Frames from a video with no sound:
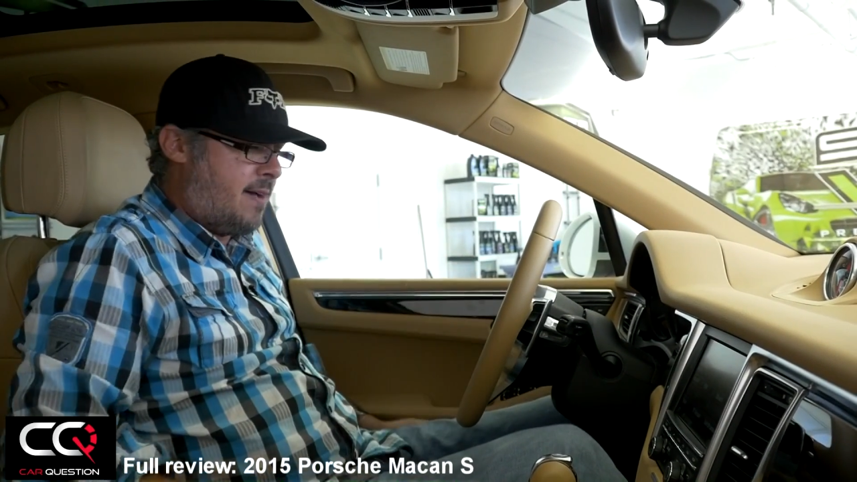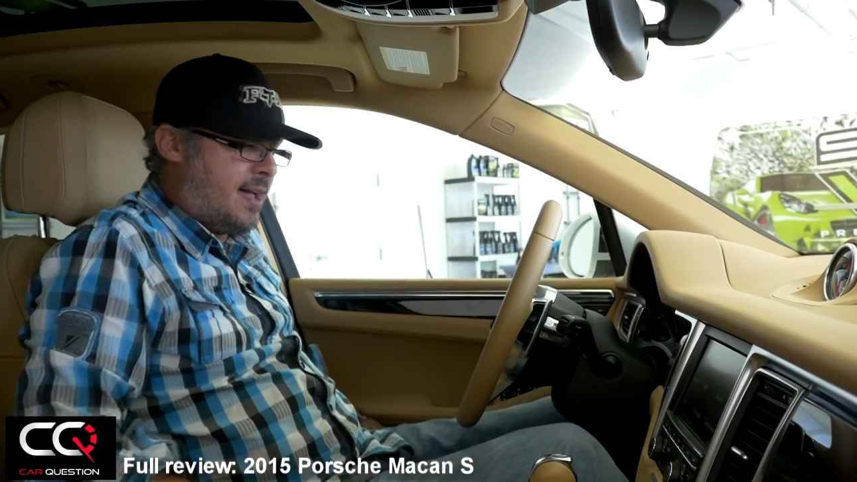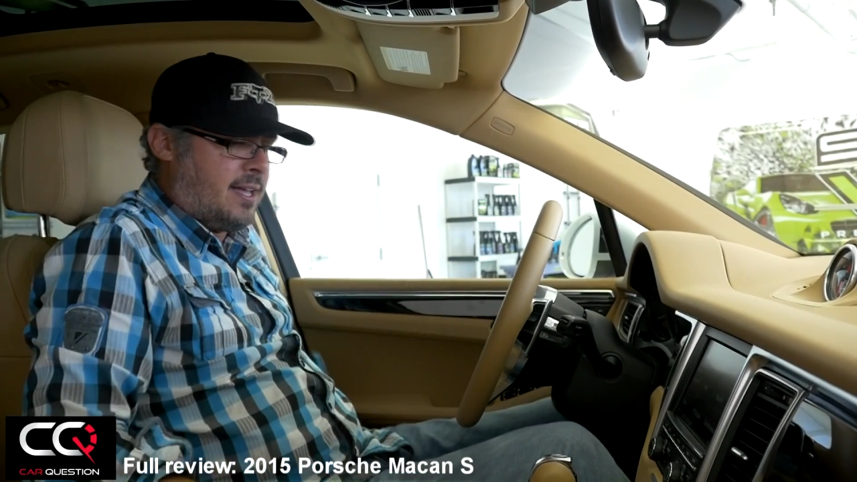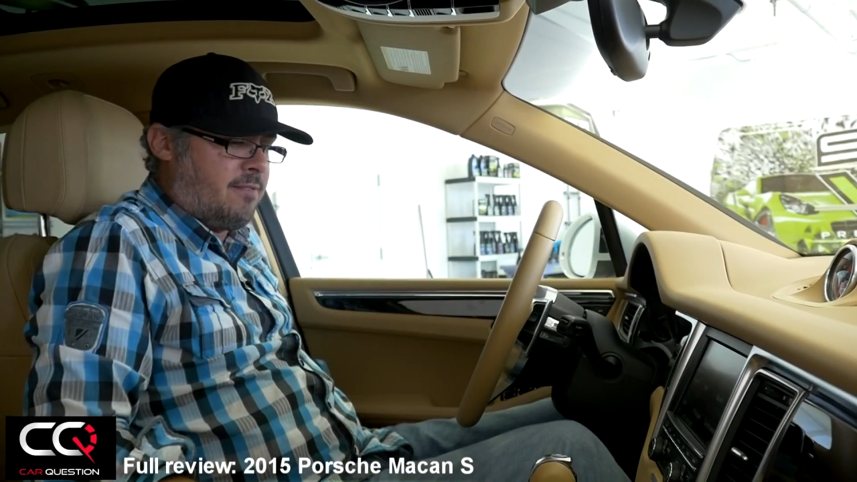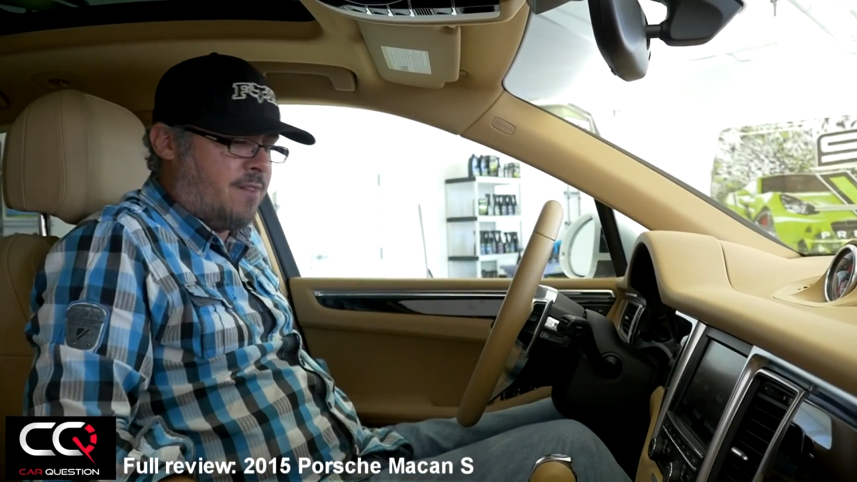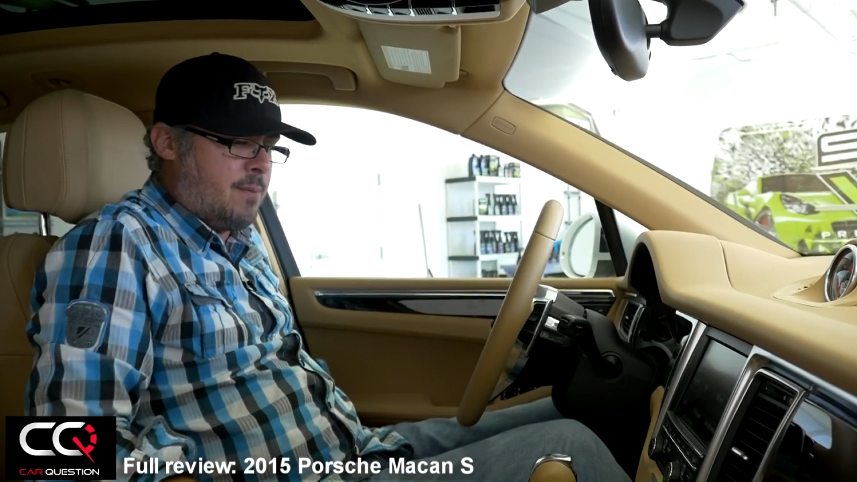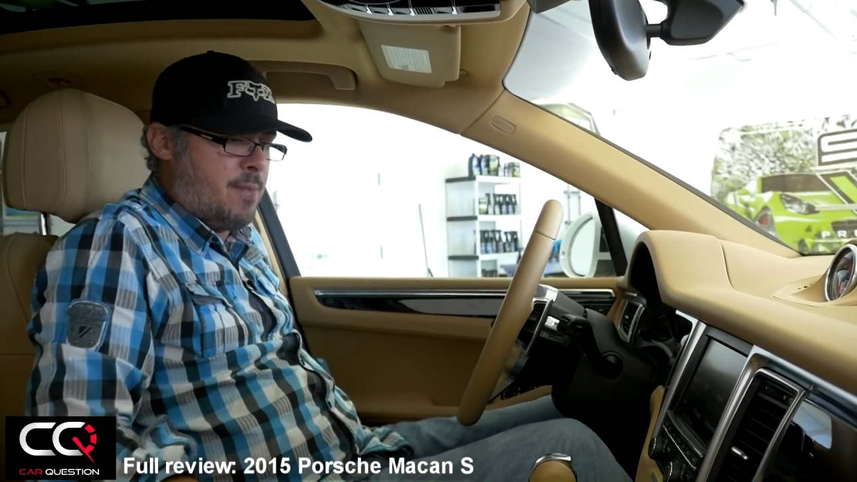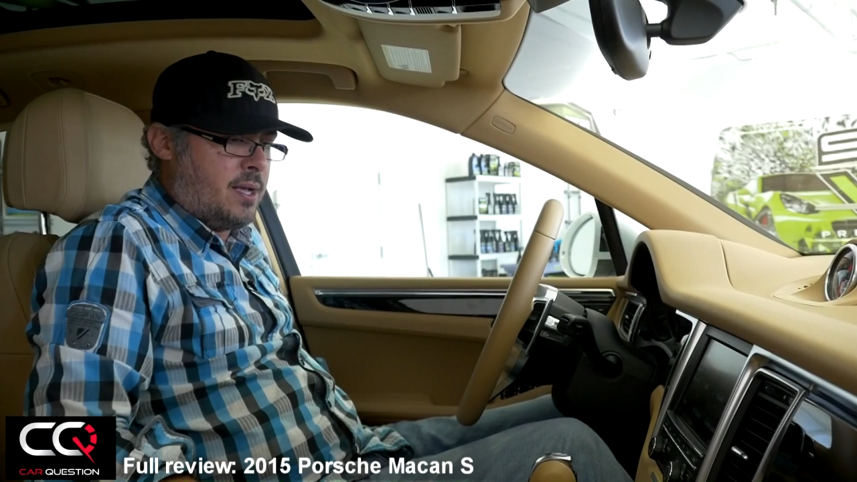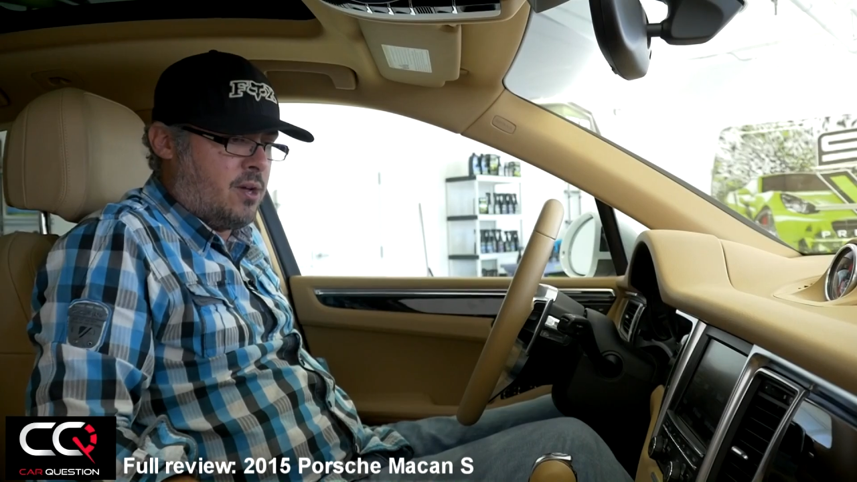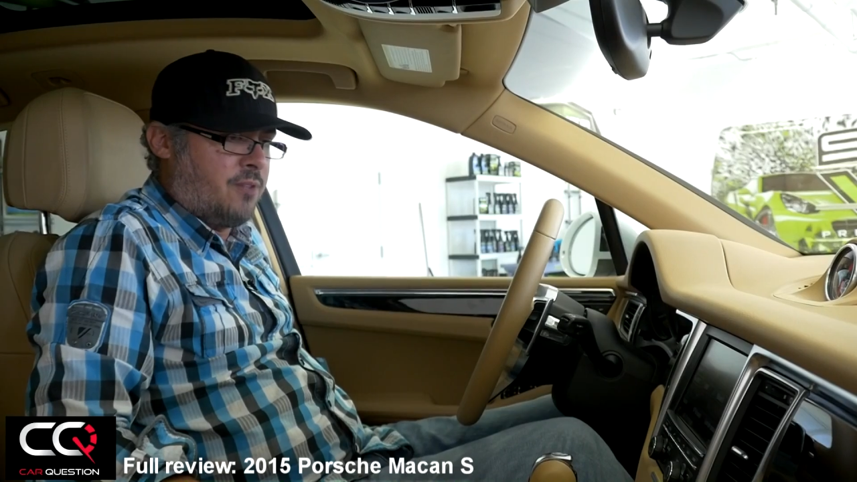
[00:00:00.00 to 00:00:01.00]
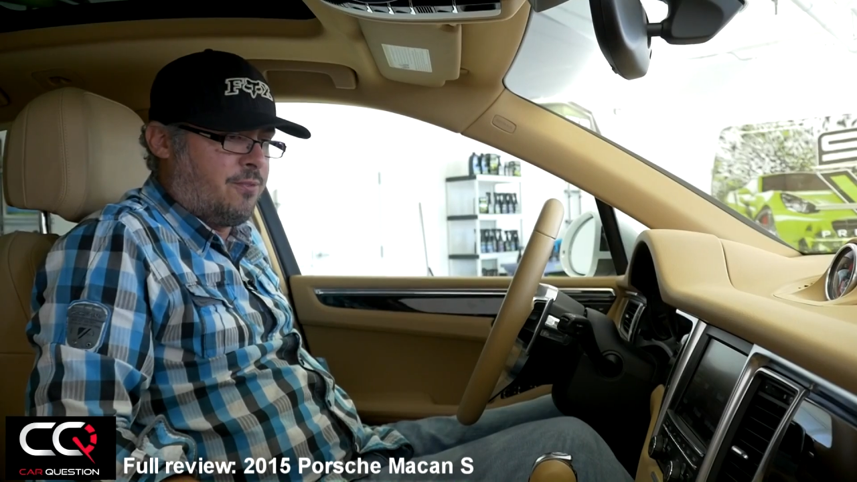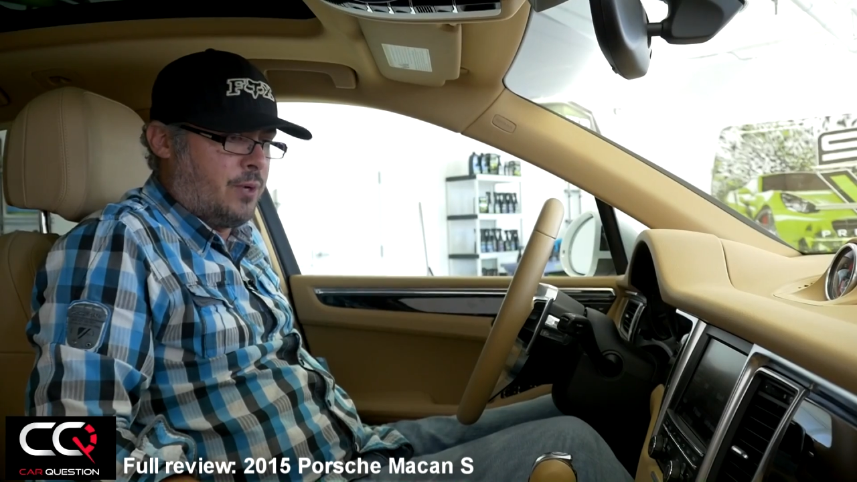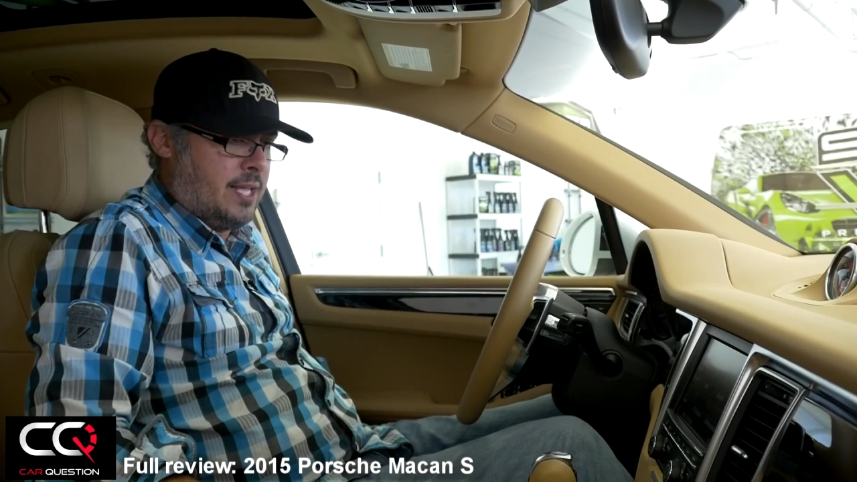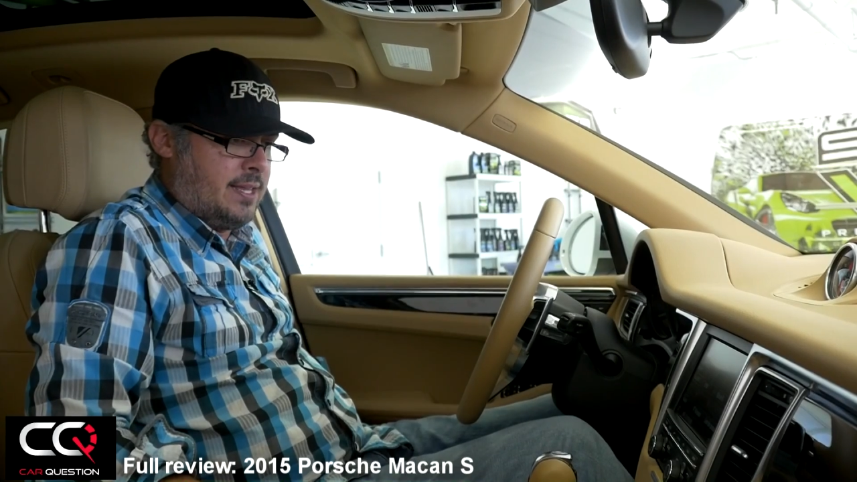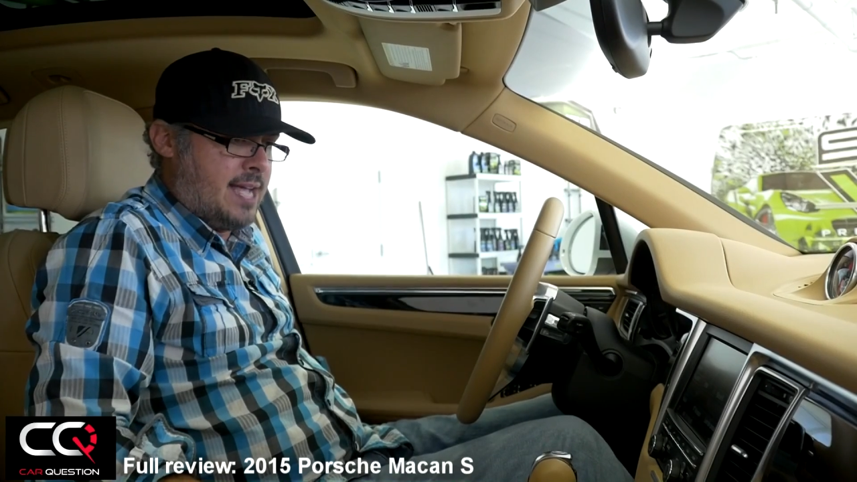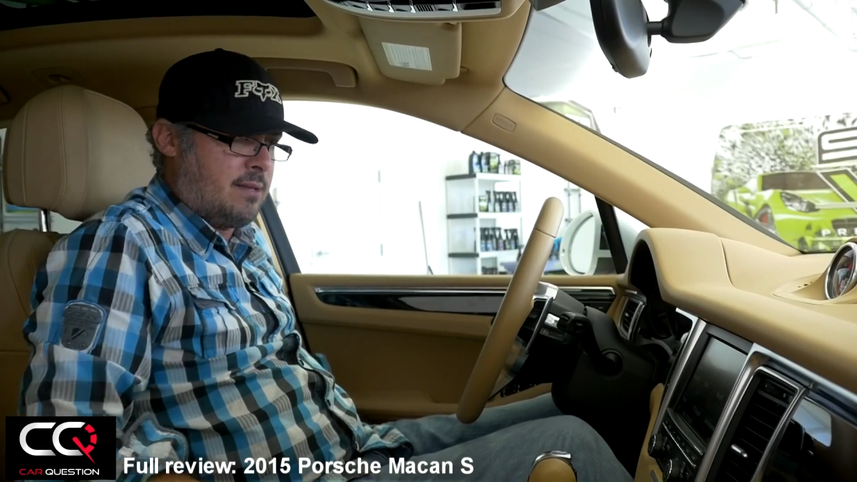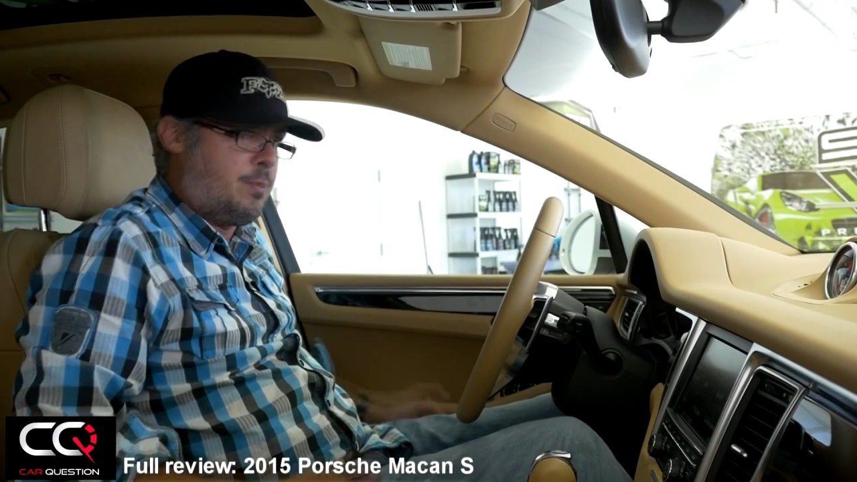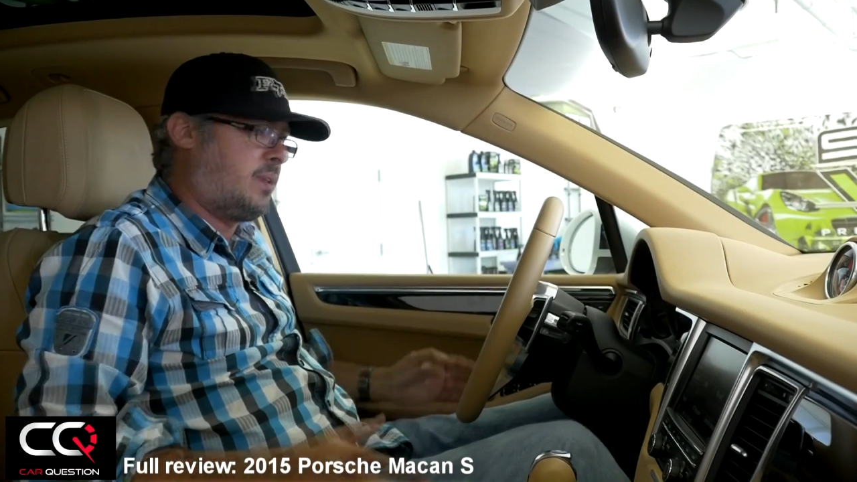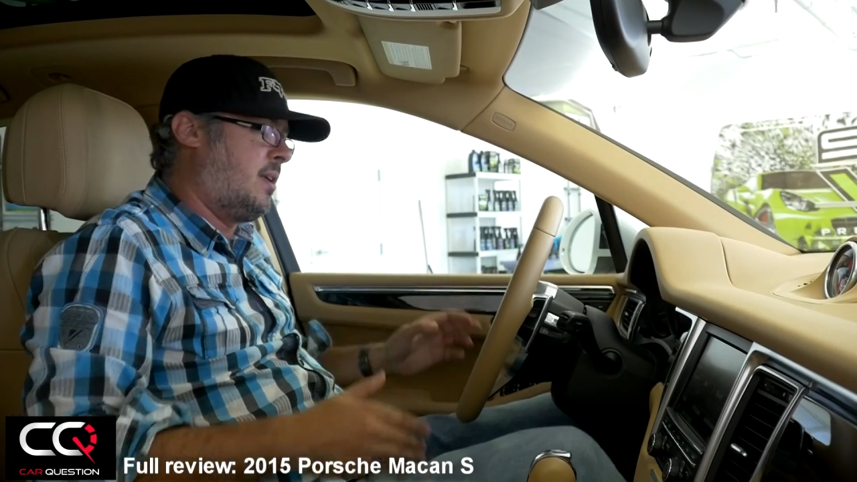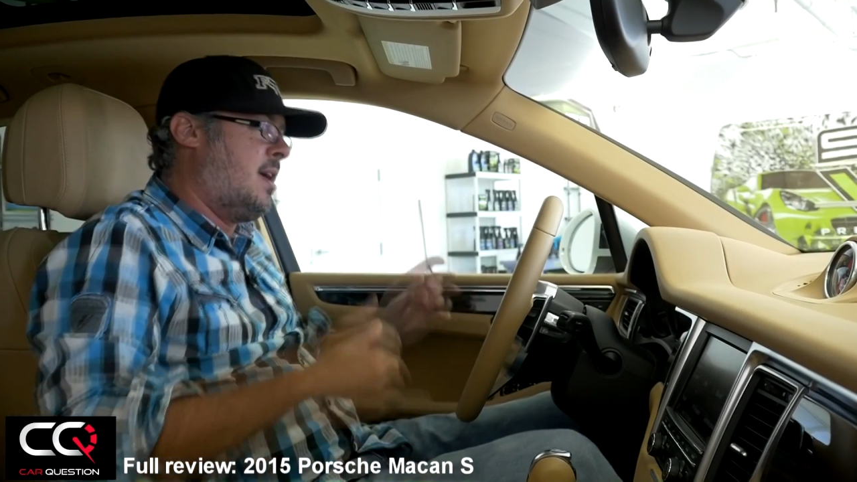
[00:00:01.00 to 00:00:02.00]
I can find my comfort in that.
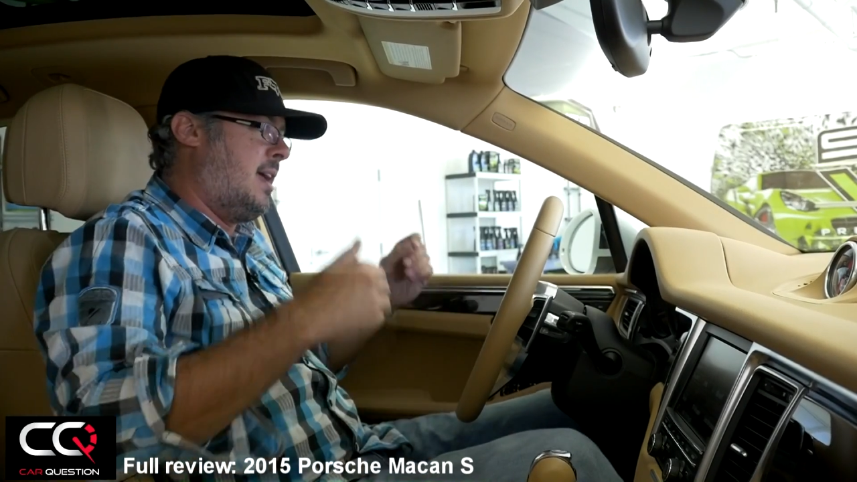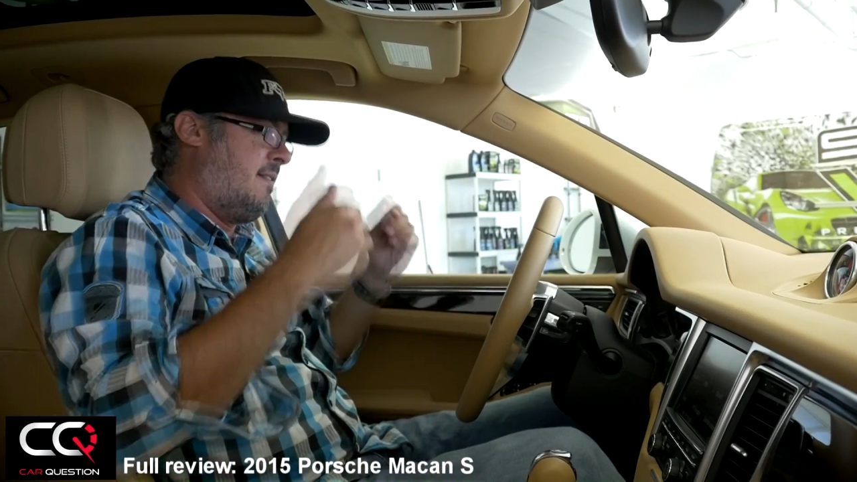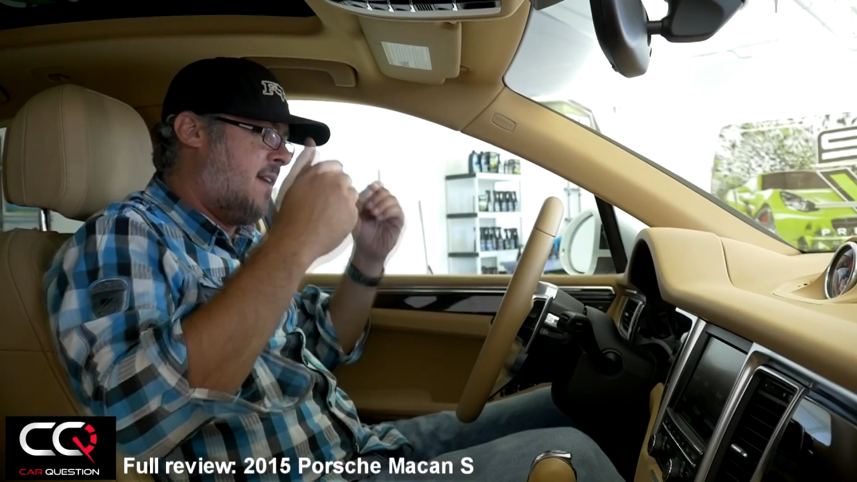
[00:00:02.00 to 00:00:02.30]
But if